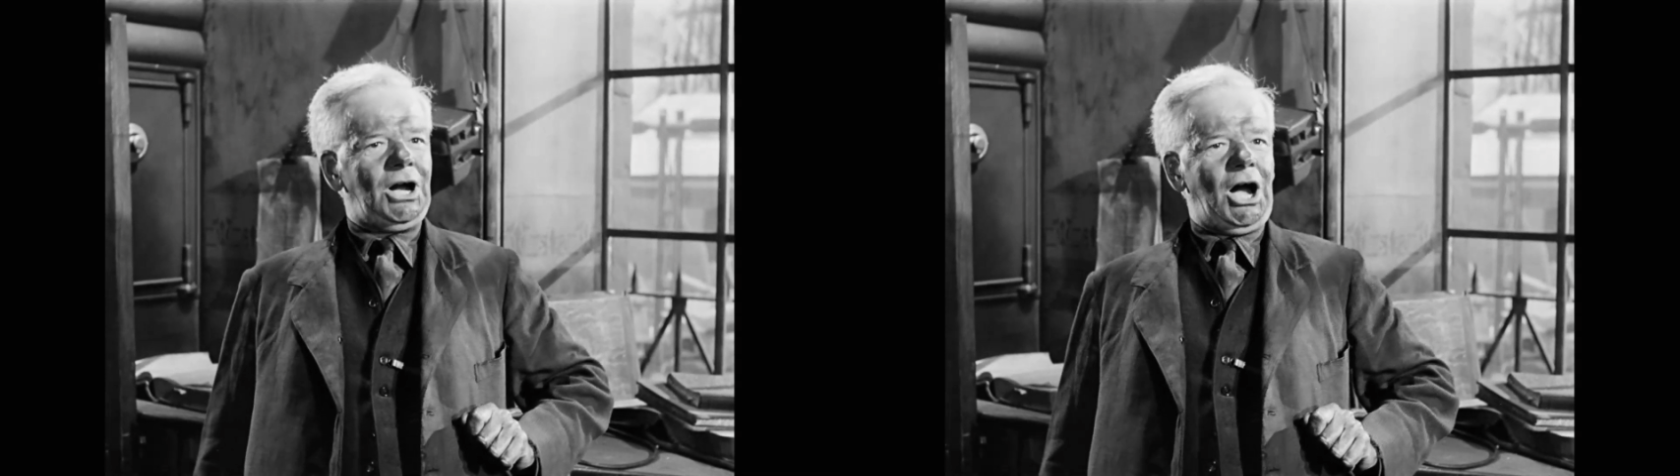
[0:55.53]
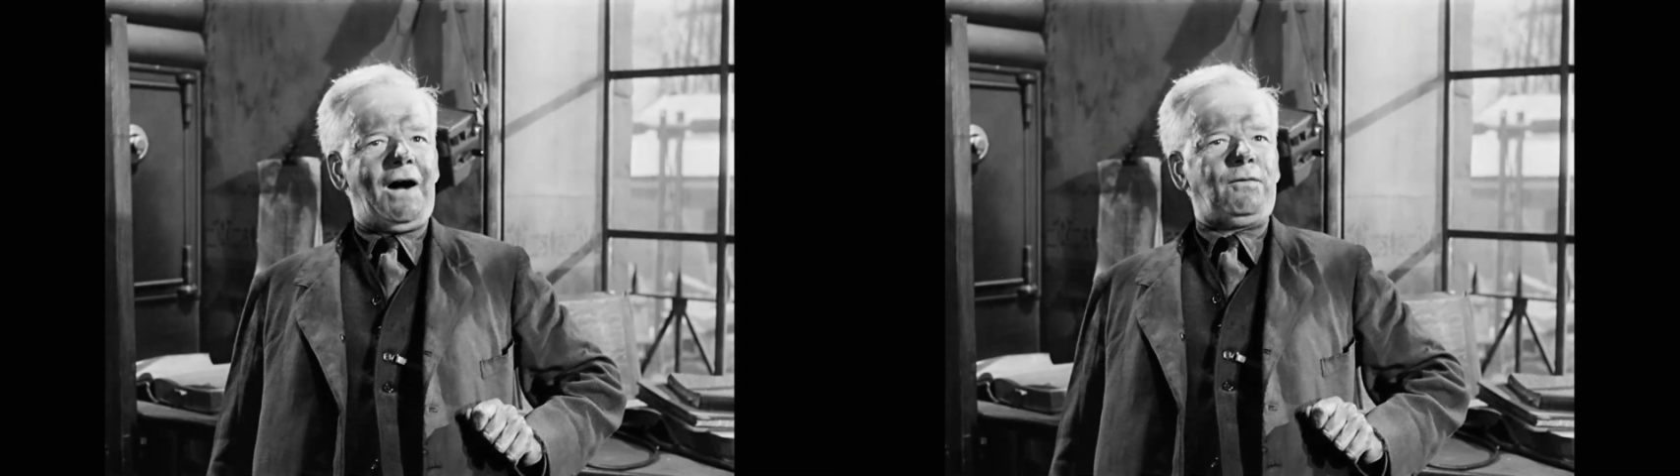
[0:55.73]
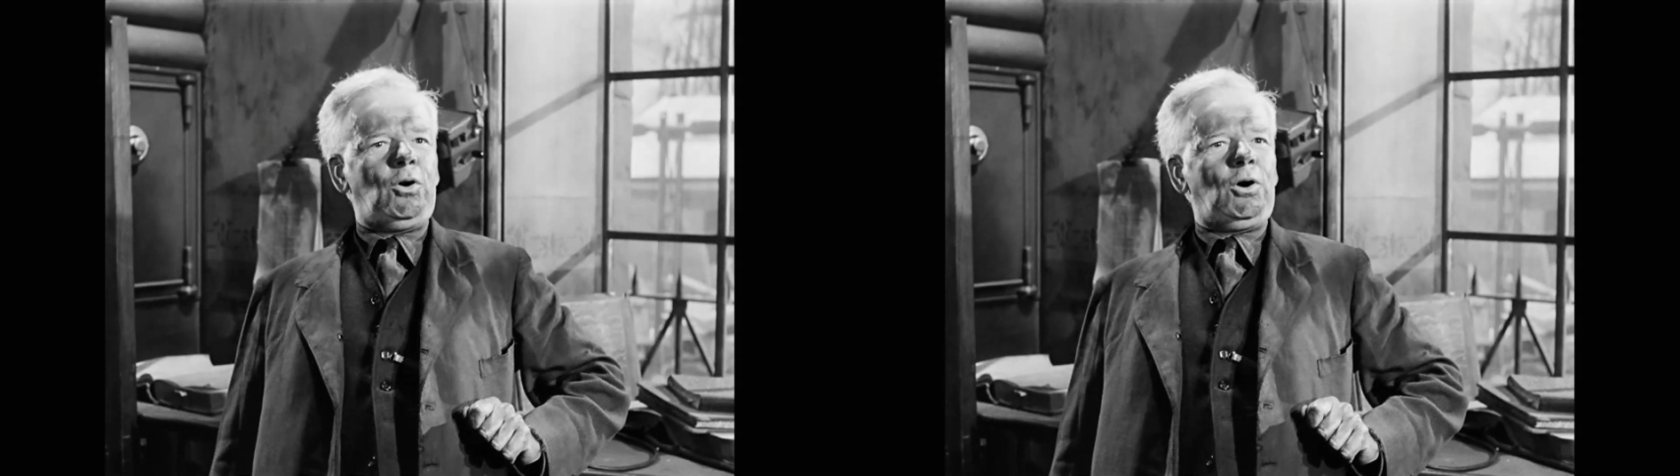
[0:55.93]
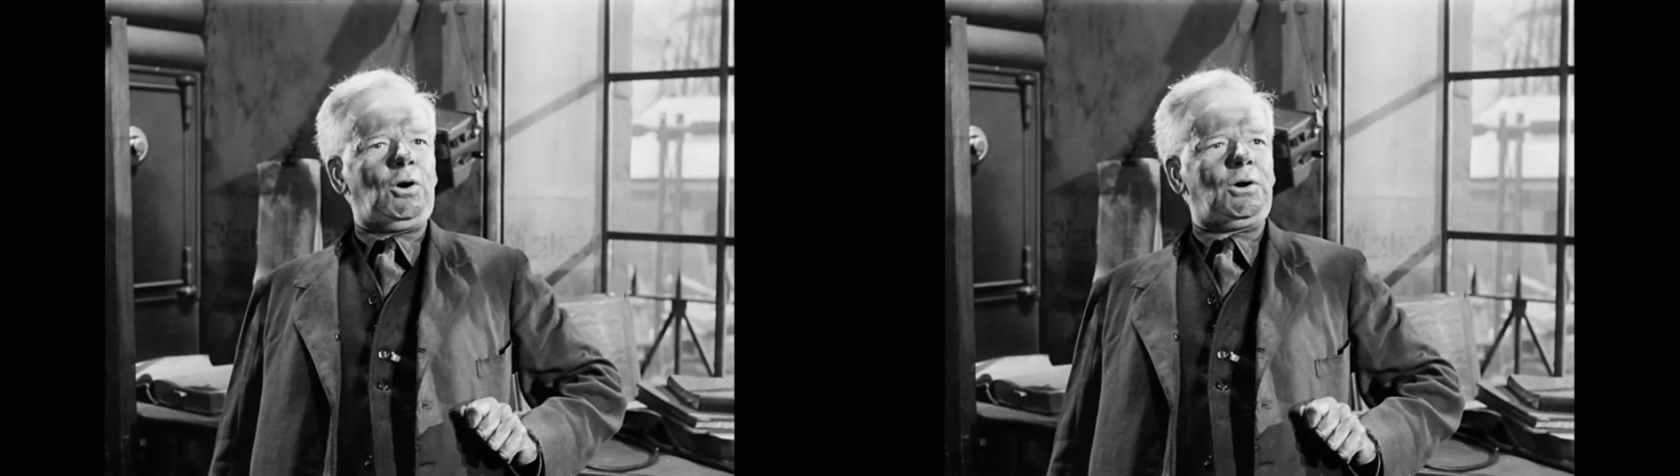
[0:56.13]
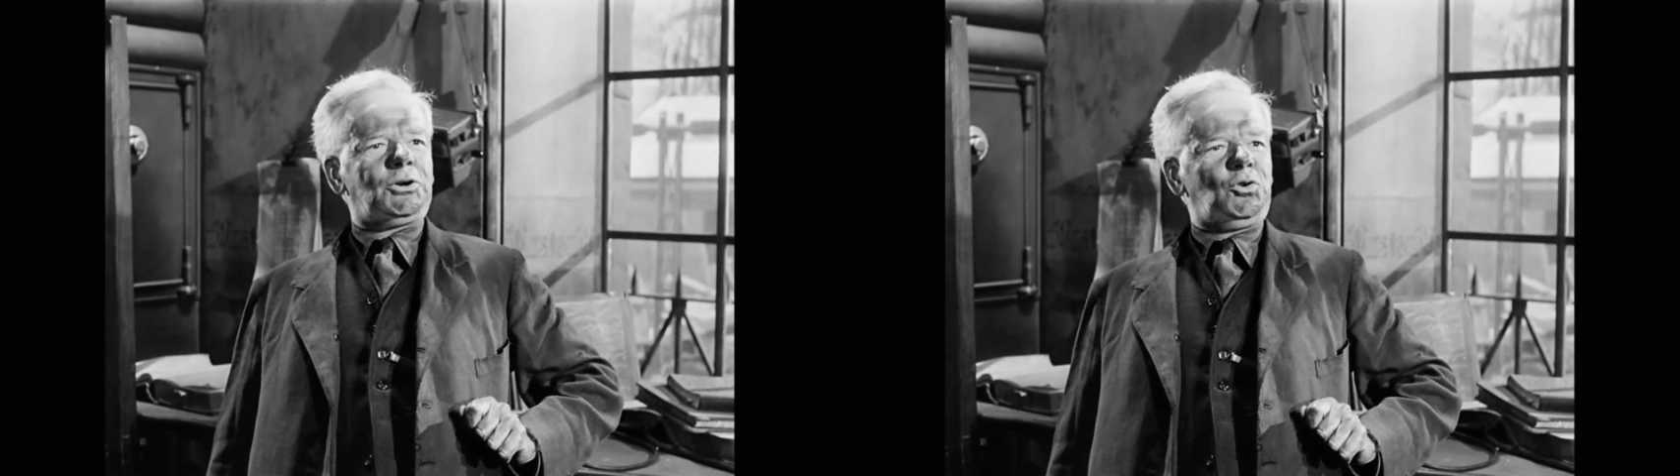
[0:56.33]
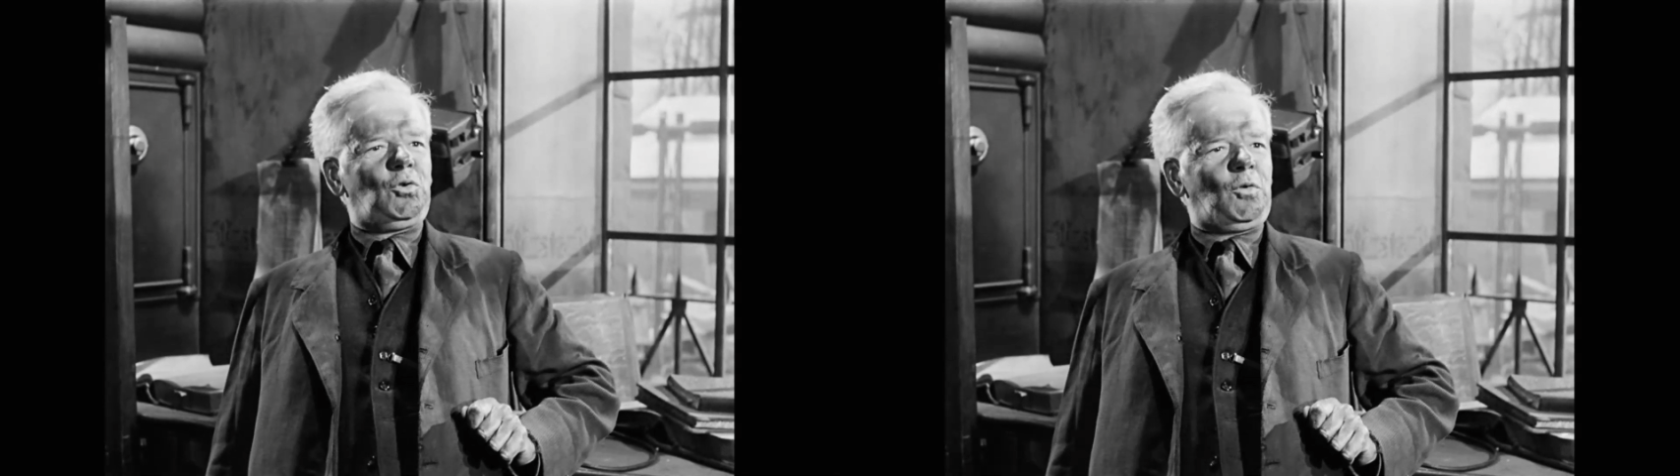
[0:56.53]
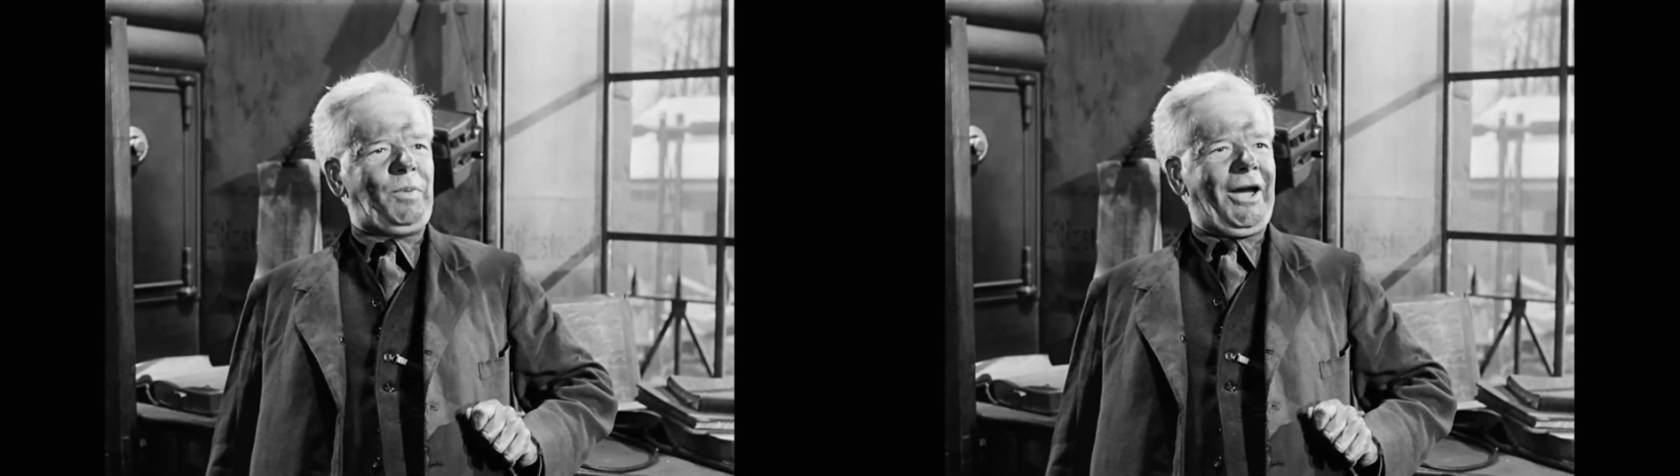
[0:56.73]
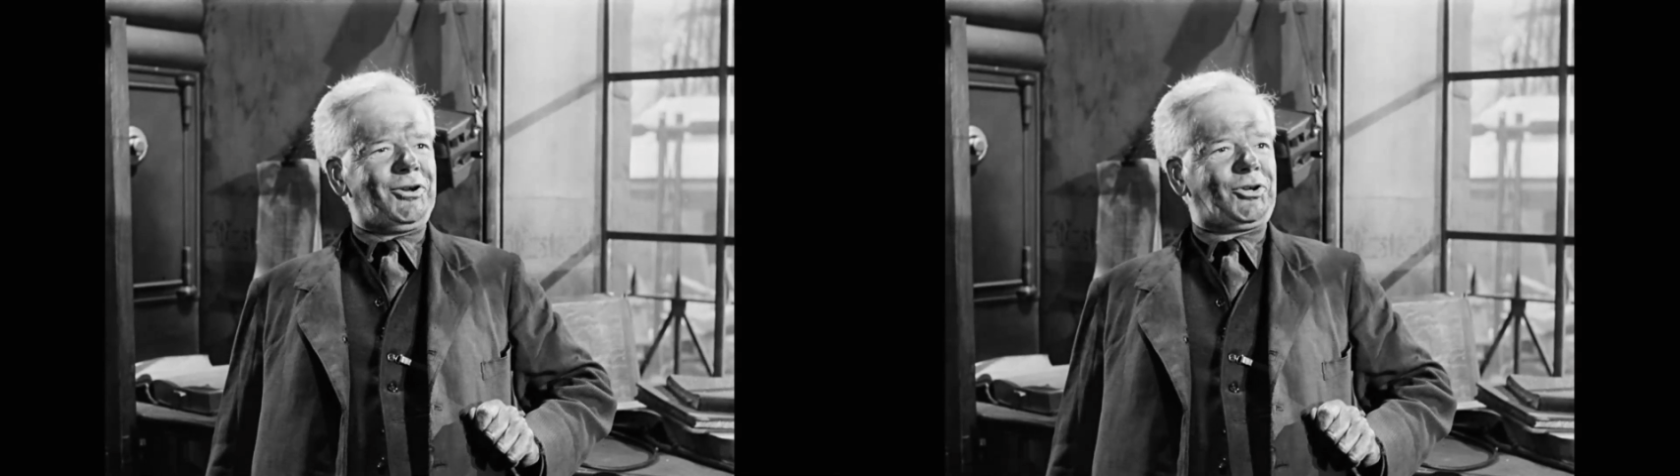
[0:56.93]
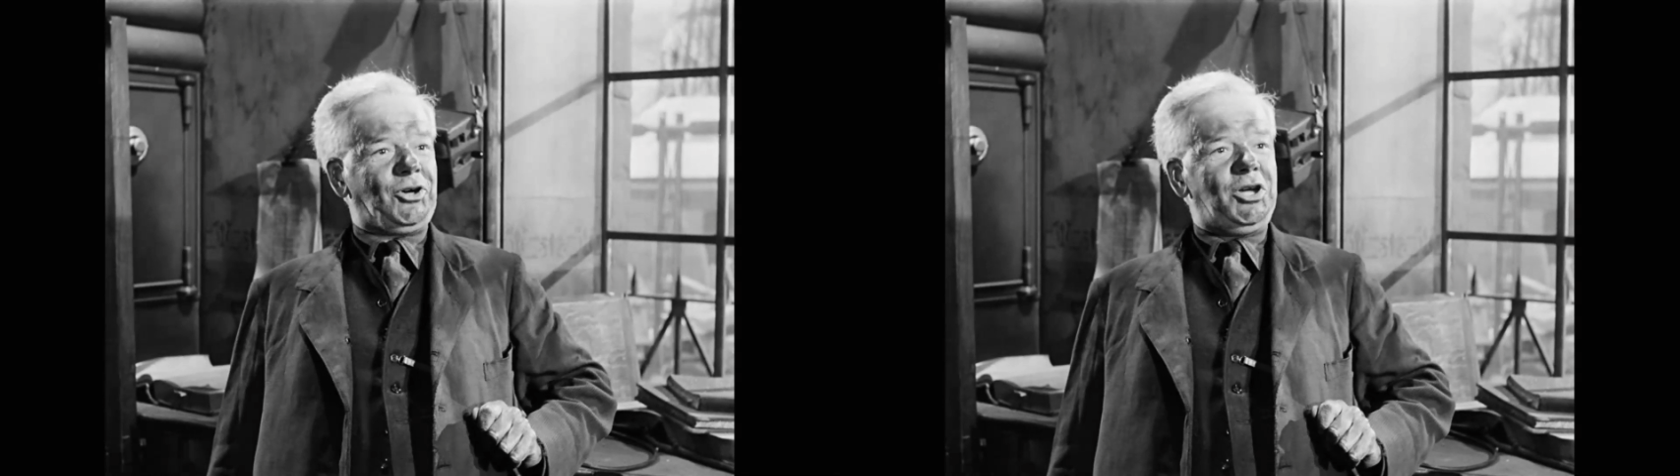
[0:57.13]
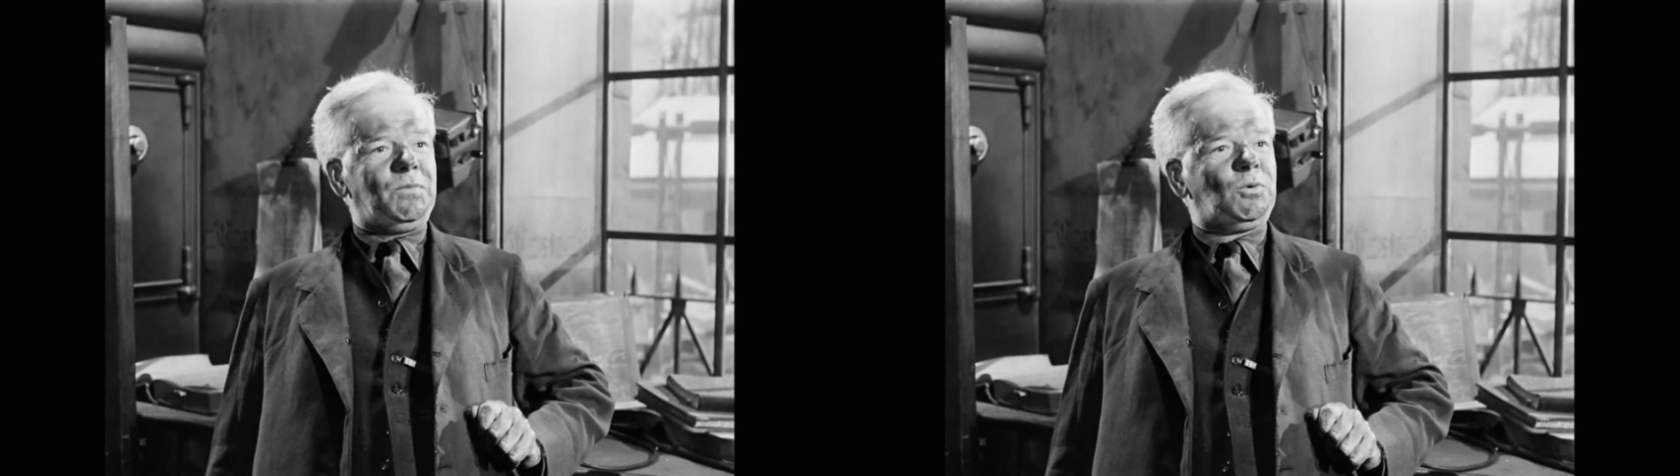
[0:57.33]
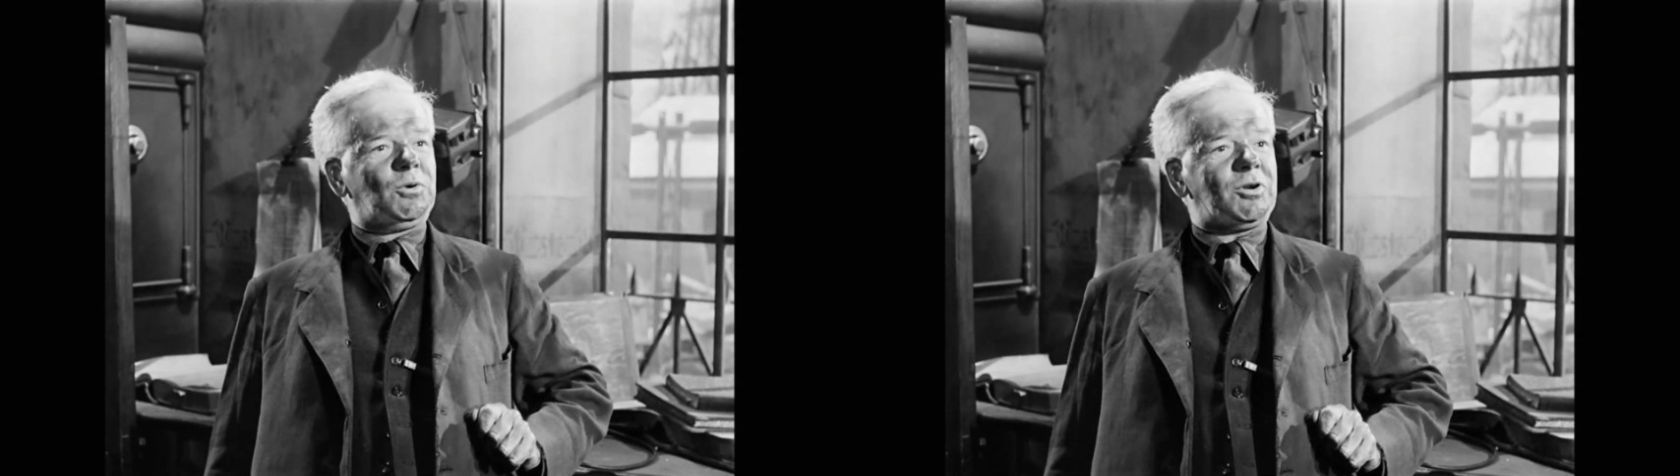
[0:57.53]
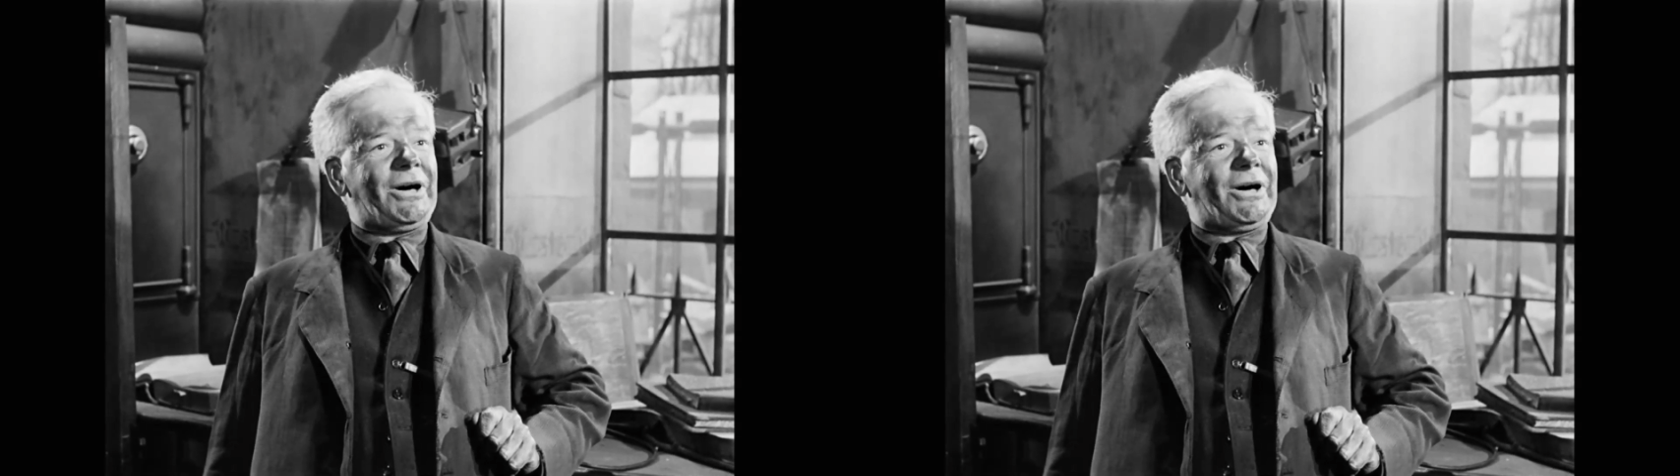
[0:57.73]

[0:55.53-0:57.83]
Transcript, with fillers: Avod, you've been Kaibus